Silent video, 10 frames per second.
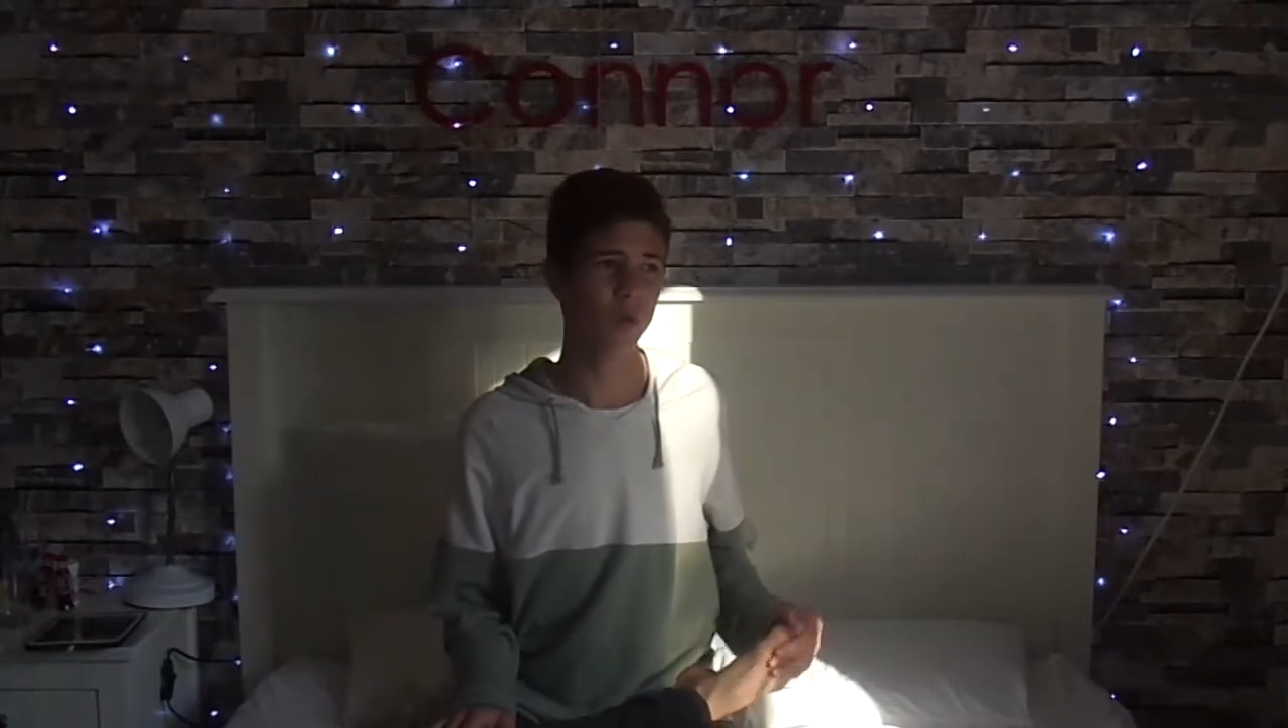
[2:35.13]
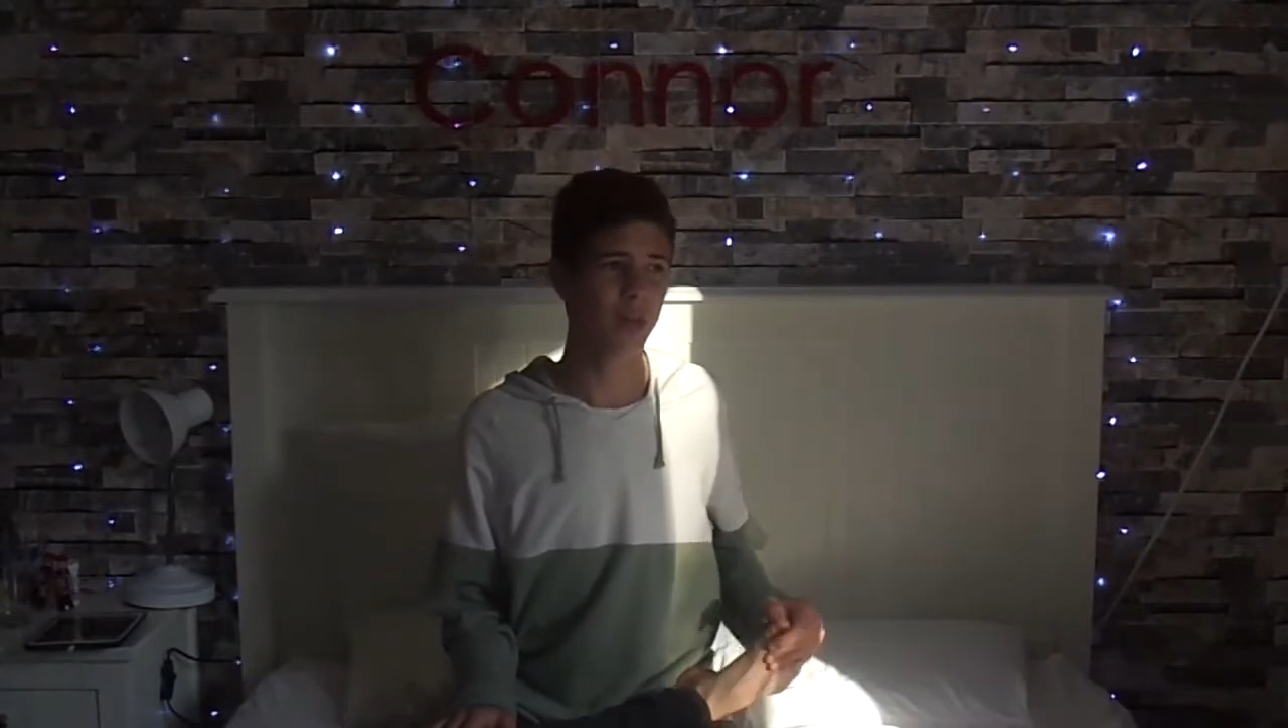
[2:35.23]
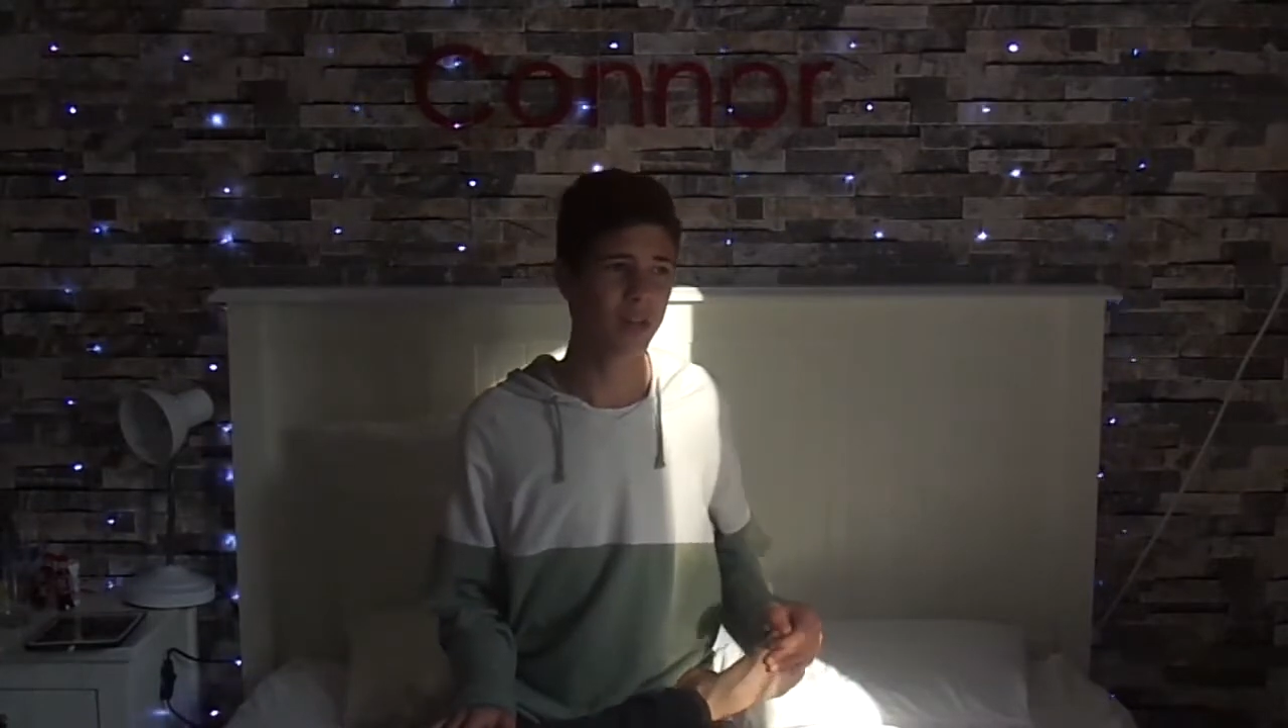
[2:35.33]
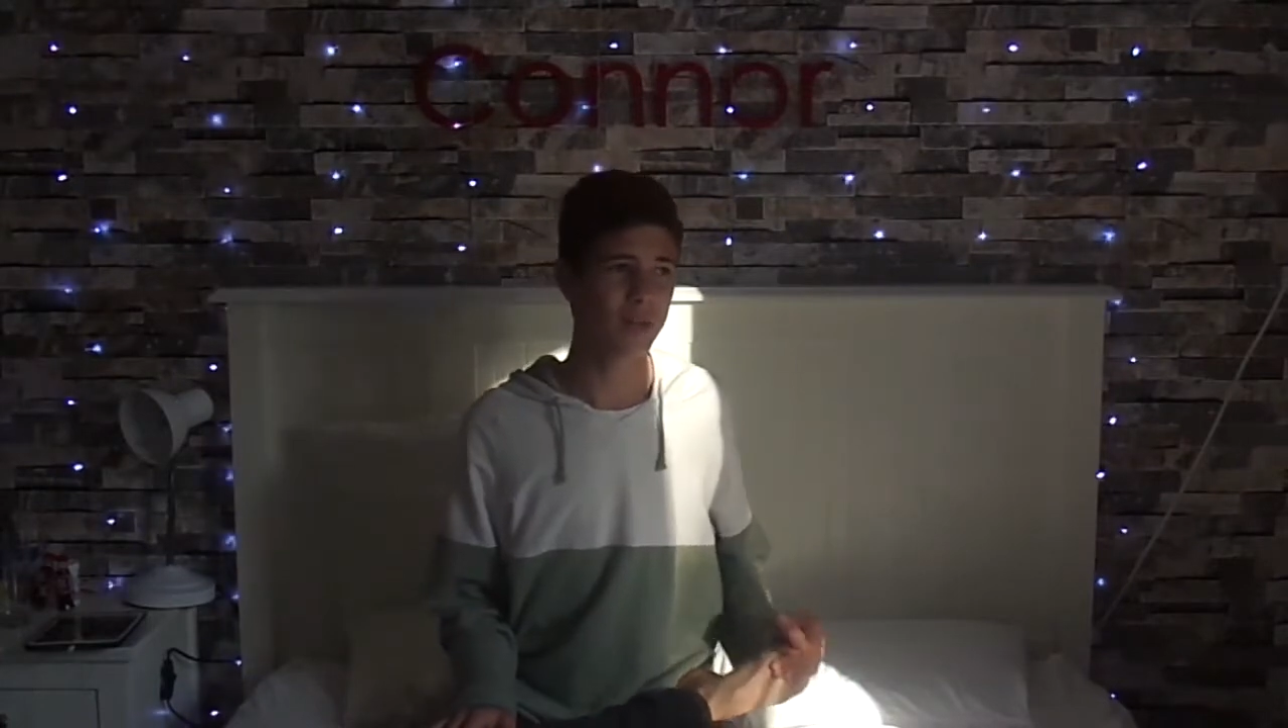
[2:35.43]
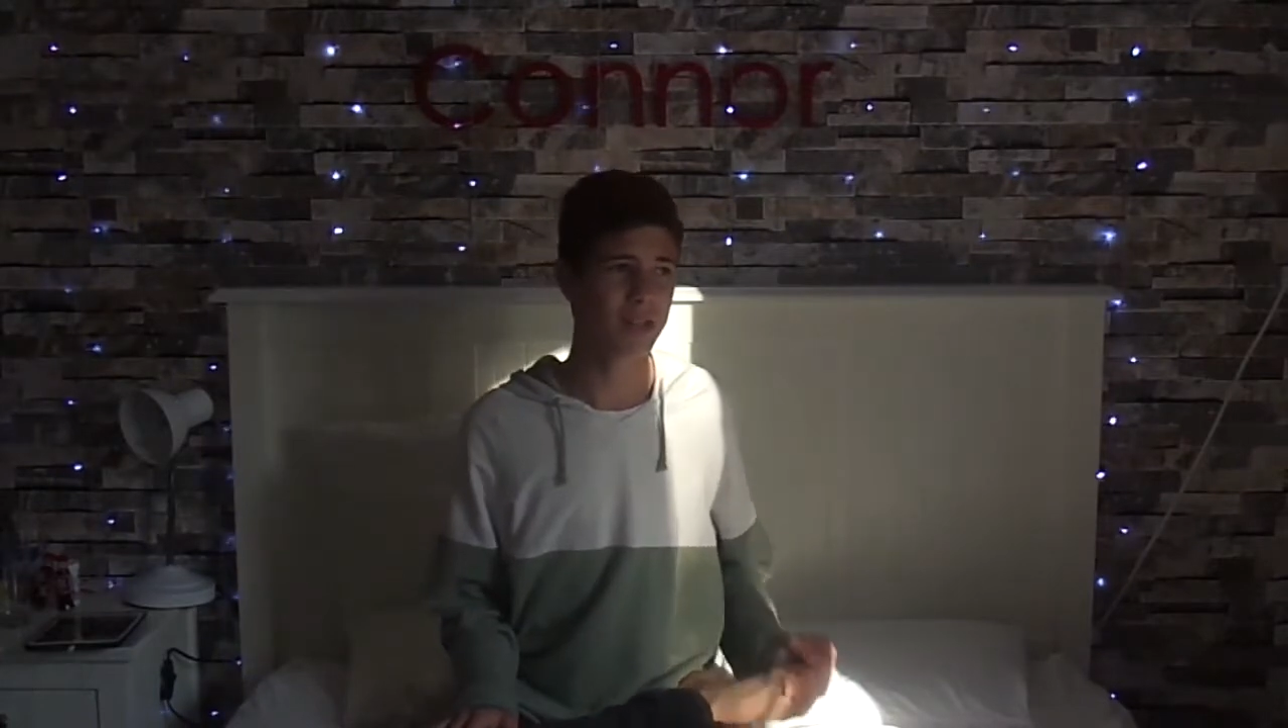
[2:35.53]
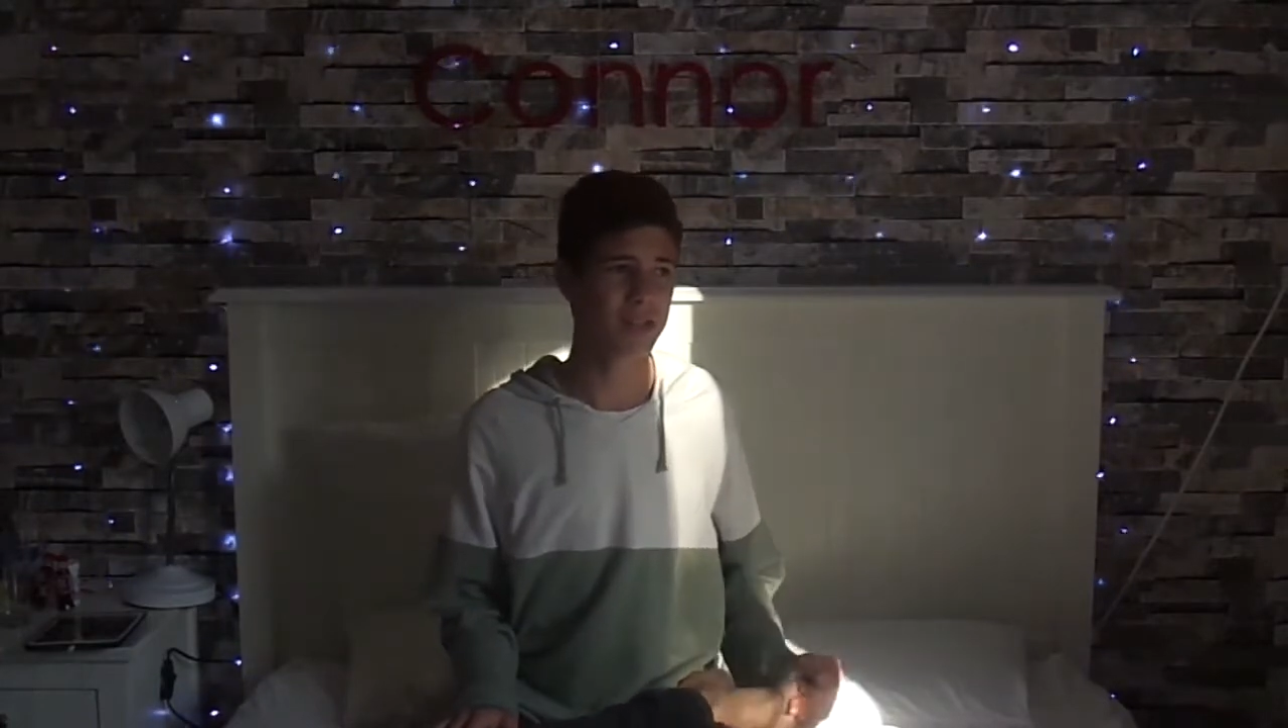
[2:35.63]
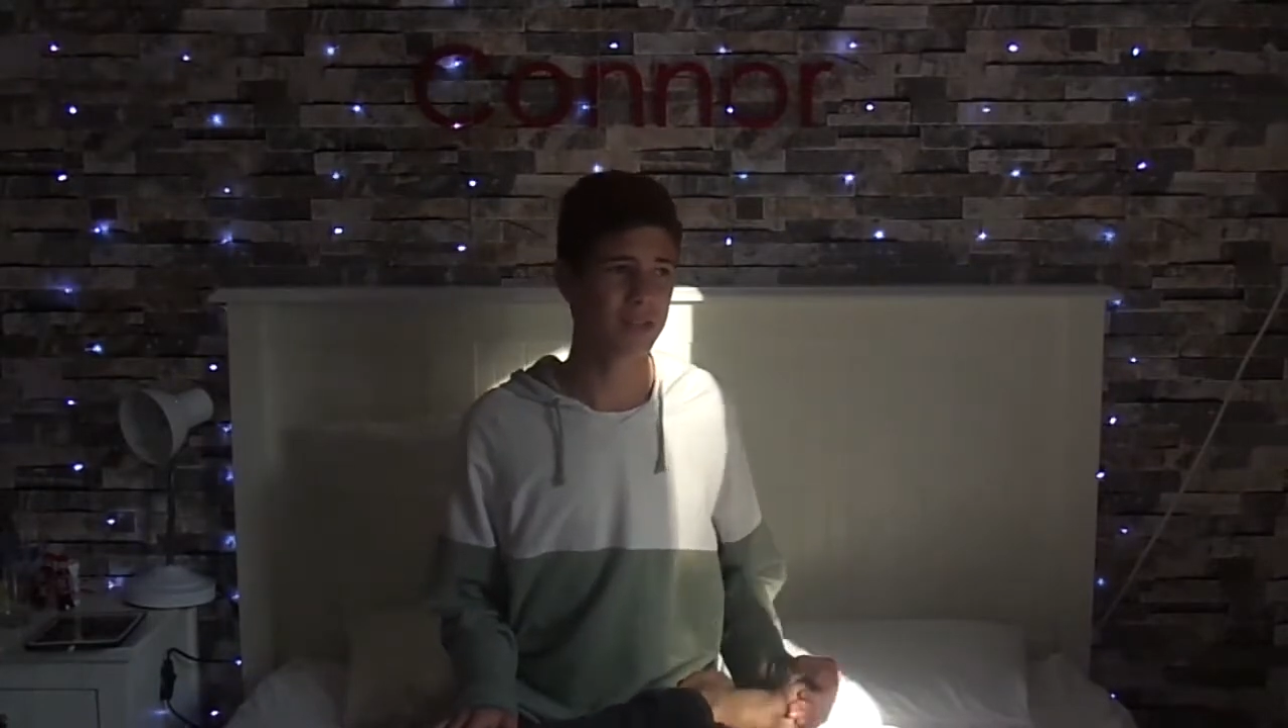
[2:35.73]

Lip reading: weird ones.